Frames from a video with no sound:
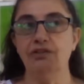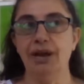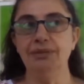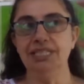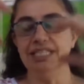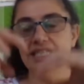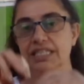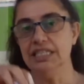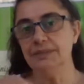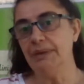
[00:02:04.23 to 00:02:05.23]
rabbit doesn't
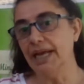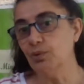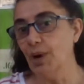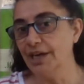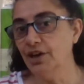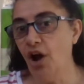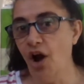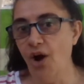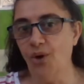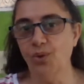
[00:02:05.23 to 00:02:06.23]
just make one
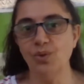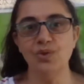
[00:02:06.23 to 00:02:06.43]
hole;